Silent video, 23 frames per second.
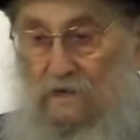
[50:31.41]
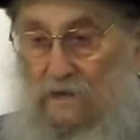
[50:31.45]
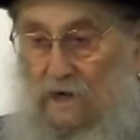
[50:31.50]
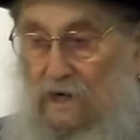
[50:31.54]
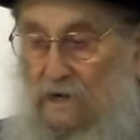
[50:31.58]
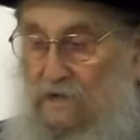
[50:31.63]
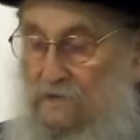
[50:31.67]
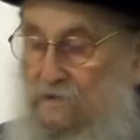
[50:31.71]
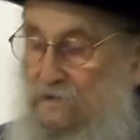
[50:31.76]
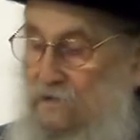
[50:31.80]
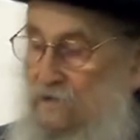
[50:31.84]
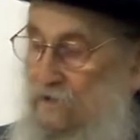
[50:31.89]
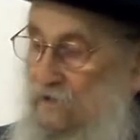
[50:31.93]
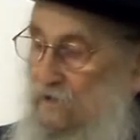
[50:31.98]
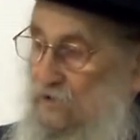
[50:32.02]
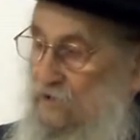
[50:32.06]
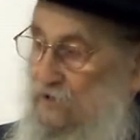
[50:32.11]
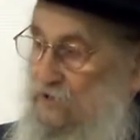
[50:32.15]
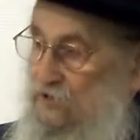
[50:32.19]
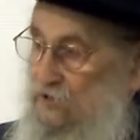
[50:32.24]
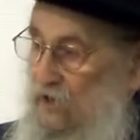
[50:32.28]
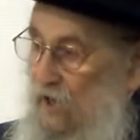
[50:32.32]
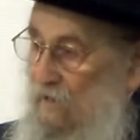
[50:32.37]
There is the
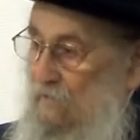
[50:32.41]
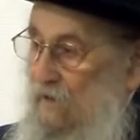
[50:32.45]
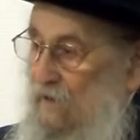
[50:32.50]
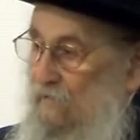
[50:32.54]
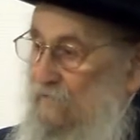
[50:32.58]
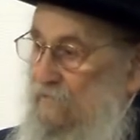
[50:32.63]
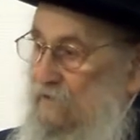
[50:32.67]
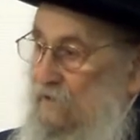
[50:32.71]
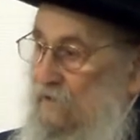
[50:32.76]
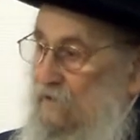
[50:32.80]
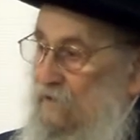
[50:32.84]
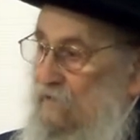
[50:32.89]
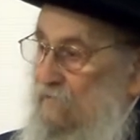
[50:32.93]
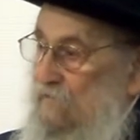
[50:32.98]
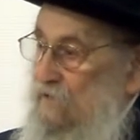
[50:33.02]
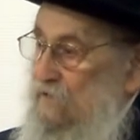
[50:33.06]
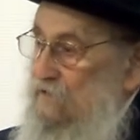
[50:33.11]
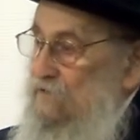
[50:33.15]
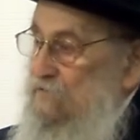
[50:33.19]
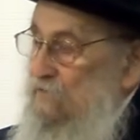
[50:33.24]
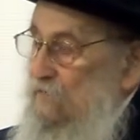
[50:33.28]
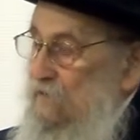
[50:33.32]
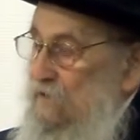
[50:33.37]
neshama of the
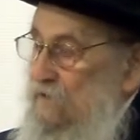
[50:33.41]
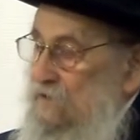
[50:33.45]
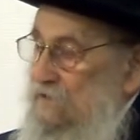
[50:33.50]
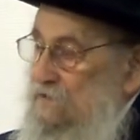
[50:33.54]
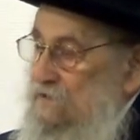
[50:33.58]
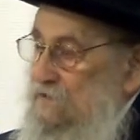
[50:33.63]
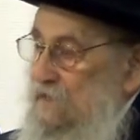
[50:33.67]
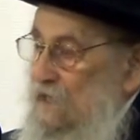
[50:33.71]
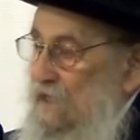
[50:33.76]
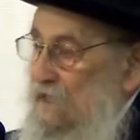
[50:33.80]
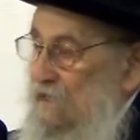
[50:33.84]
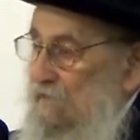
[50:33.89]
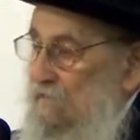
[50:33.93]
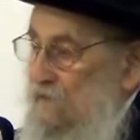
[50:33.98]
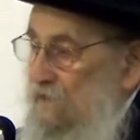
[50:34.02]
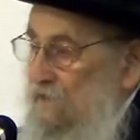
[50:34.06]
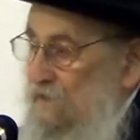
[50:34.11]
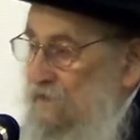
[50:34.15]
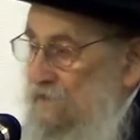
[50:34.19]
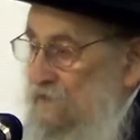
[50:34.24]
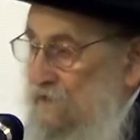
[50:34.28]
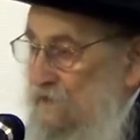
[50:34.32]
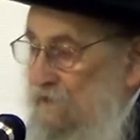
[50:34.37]
individual, the Tzelem
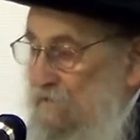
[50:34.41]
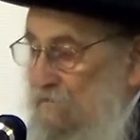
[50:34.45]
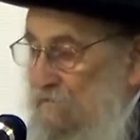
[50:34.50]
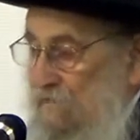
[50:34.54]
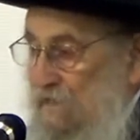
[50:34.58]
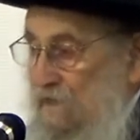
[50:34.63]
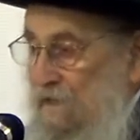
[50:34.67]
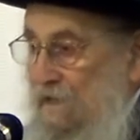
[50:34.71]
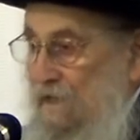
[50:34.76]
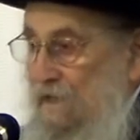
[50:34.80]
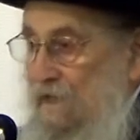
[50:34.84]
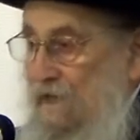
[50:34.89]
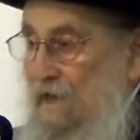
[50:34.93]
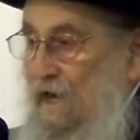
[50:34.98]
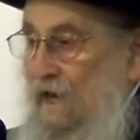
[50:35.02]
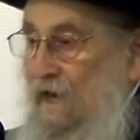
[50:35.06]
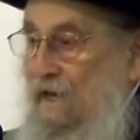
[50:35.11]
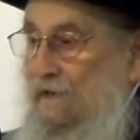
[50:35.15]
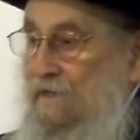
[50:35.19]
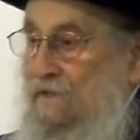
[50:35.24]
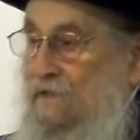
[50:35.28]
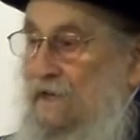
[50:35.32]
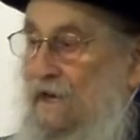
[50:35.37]
Elokim,
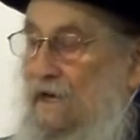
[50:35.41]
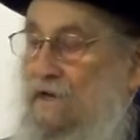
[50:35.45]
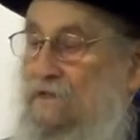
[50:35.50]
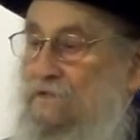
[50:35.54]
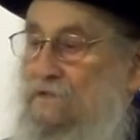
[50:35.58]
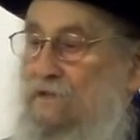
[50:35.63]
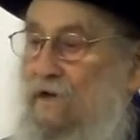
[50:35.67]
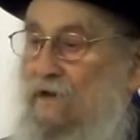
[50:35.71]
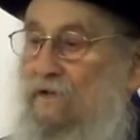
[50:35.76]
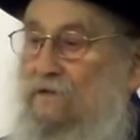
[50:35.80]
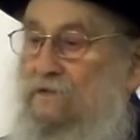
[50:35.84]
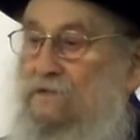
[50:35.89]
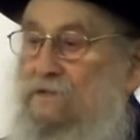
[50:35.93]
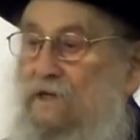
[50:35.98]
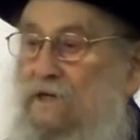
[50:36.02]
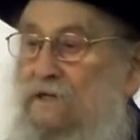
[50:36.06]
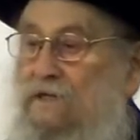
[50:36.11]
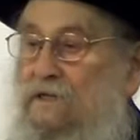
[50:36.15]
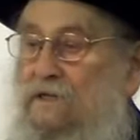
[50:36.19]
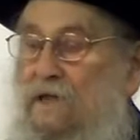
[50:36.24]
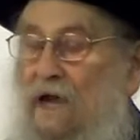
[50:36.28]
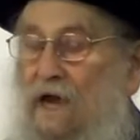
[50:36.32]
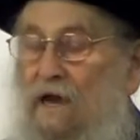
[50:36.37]
and there is also
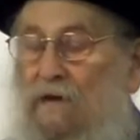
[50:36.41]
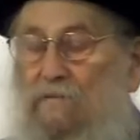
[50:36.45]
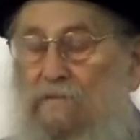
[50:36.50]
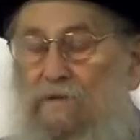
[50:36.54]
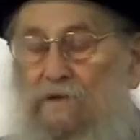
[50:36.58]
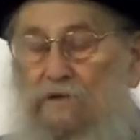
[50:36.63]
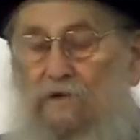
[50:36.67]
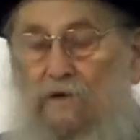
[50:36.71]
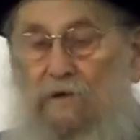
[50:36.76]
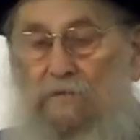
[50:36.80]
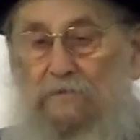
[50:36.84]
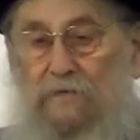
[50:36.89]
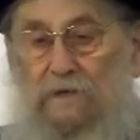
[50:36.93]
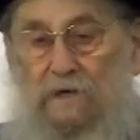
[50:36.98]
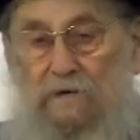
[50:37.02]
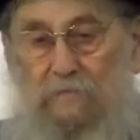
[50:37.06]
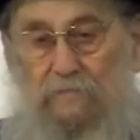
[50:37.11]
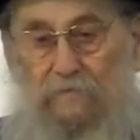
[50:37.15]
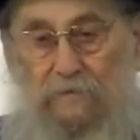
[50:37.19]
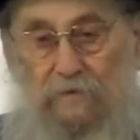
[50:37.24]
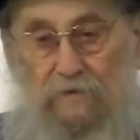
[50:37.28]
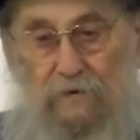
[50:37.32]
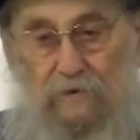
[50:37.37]
in time the Yom
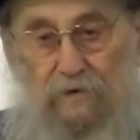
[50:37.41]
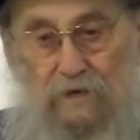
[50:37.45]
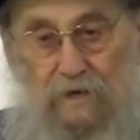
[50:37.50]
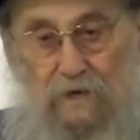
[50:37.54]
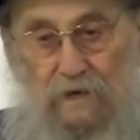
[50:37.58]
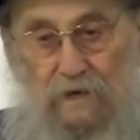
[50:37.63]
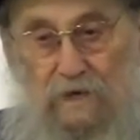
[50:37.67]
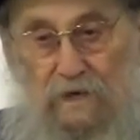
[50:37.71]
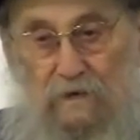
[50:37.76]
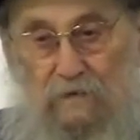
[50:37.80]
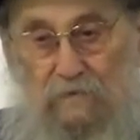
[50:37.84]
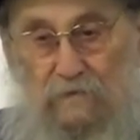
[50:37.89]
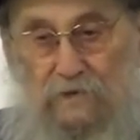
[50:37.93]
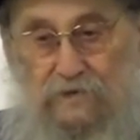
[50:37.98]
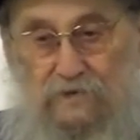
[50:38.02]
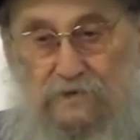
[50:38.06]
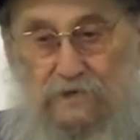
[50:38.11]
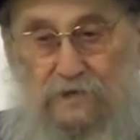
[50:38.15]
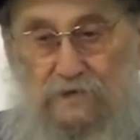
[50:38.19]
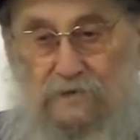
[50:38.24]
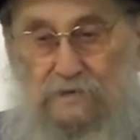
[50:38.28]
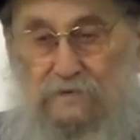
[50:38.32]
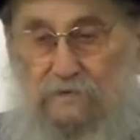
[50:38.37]
Kippur, which
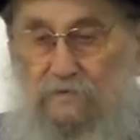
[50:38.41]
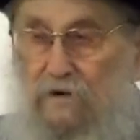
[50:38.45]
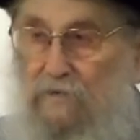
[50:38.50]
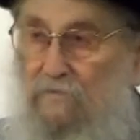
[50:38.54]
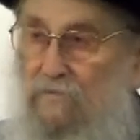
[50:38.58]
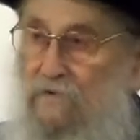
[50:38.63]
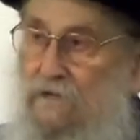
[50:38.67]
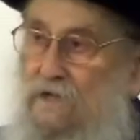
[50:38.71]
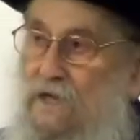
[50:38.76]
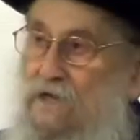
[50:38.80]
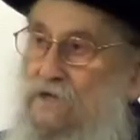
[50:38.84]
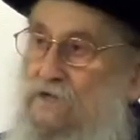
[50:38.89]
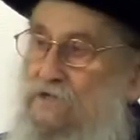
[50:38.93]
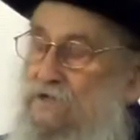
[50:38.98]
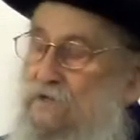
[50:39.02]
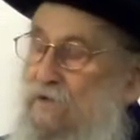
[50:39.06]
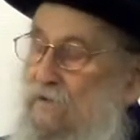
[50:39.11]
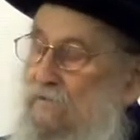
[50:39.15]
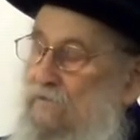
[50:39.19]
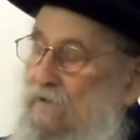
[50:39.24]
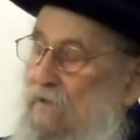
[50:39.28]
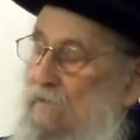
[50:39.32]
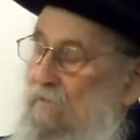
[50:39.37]
is the
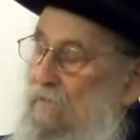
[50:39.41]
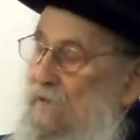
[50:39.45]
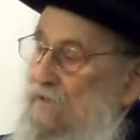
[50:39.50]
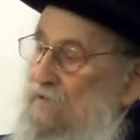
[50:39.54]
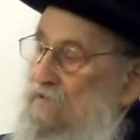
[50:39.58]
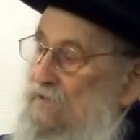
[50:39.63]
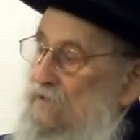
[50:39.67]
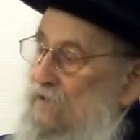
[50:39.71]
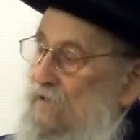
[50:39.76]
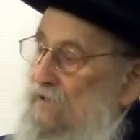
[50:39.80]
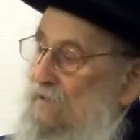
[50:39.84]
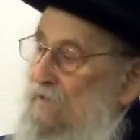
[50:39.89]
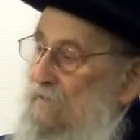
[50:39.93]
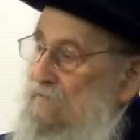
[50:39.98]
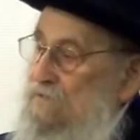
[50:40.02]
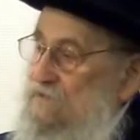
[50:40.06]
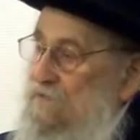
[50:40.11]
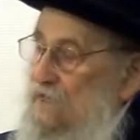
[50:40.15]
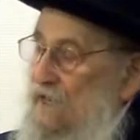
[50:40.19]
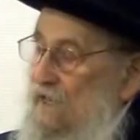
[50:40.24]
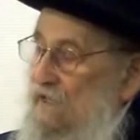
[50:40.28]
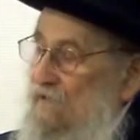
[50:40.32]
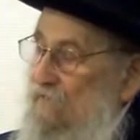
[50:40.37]
revelation of the Beishon
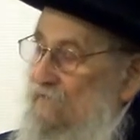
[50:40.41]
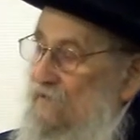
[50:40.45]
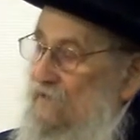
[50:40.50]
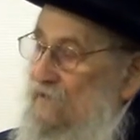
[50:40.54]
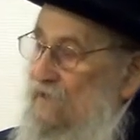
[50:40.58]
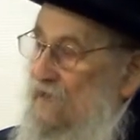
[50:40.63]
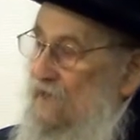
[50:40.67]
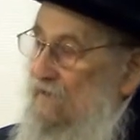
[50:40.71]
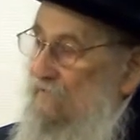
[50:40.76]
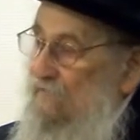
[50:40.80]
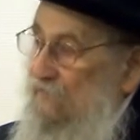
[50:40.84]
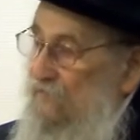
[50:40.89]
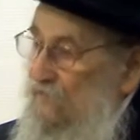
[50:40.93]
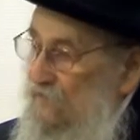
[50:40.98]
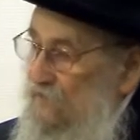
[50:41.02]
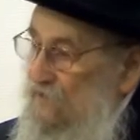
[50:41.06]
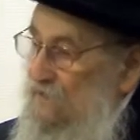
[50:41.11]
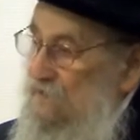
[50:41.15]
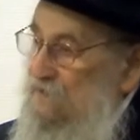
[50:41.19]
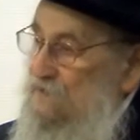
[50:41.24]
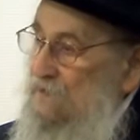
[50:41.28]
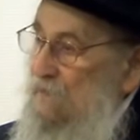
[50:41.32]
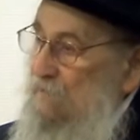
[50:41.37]
himself, and therefore
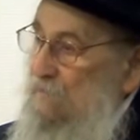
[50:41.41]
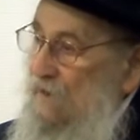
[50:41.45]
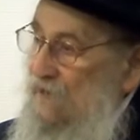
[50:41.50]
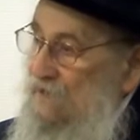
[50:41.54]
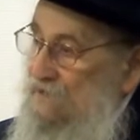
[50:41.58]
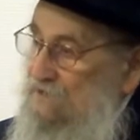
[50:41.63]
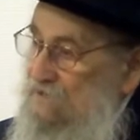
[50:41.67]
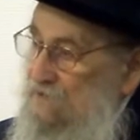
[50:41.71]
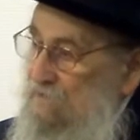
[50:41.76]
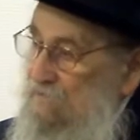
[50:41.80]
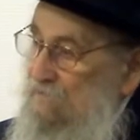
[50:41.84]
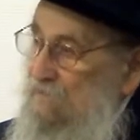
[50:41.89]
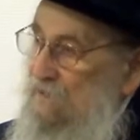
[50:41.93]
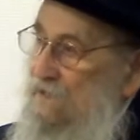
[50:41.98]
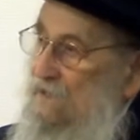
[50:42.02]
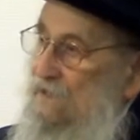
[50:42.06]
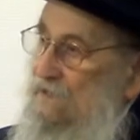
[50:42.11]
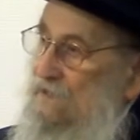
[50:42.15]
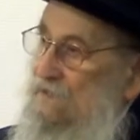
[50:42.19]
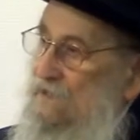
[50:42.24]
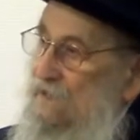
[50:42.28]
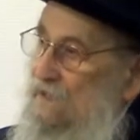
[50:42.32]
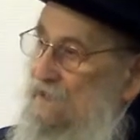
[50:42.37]
there's a
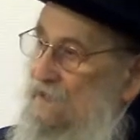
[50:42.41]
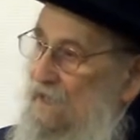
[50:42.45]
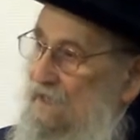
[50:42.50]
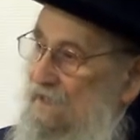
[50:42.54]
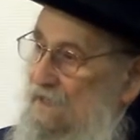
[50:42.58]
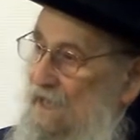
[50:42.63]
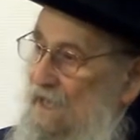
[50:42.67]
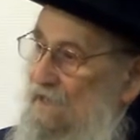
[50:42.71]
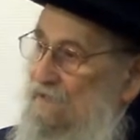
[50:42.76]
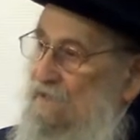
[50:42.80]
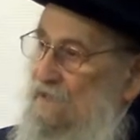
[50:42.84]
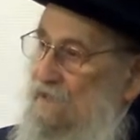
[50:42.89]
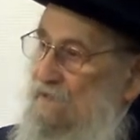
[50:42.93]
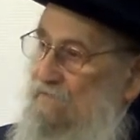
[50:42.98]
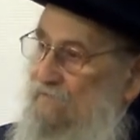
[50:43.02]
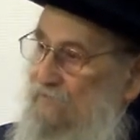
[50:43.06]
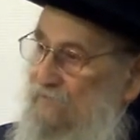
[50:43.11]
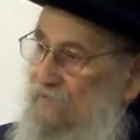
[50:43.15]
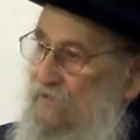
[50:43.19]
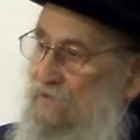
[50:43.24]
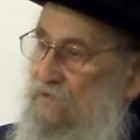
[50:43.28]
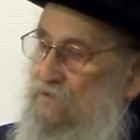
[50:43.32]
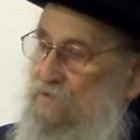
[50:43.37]
possibility that that
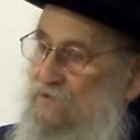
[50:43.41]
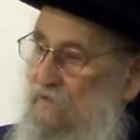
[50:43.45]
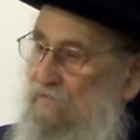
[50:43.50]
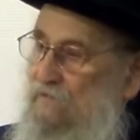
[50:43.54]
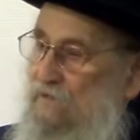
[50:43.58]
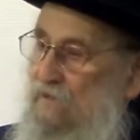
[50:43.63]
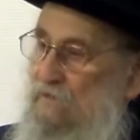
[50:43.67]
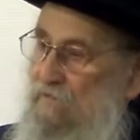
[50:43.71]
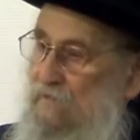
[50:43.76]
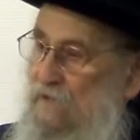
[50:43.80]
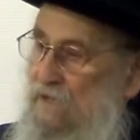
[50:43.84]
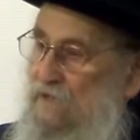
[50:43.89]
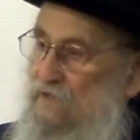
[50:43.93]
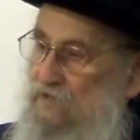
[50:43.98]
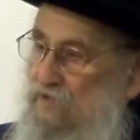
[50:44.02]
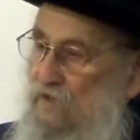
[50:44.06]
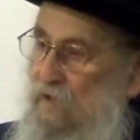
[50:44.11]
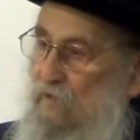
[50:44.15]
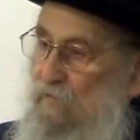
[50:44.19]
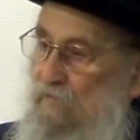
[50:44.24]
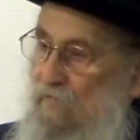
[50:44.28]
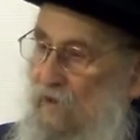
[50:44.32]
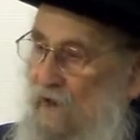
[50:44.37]
influence of the
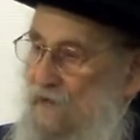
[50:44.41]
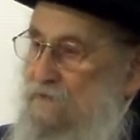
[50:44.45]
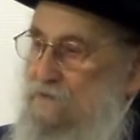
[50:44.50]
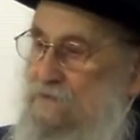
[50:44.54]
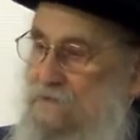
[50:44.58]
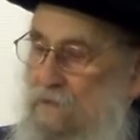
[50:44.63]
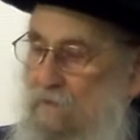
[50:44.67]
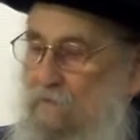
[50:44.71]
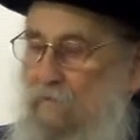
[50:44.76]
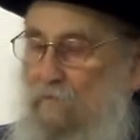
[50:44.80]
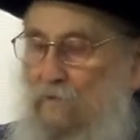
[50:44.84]
Beishon wipes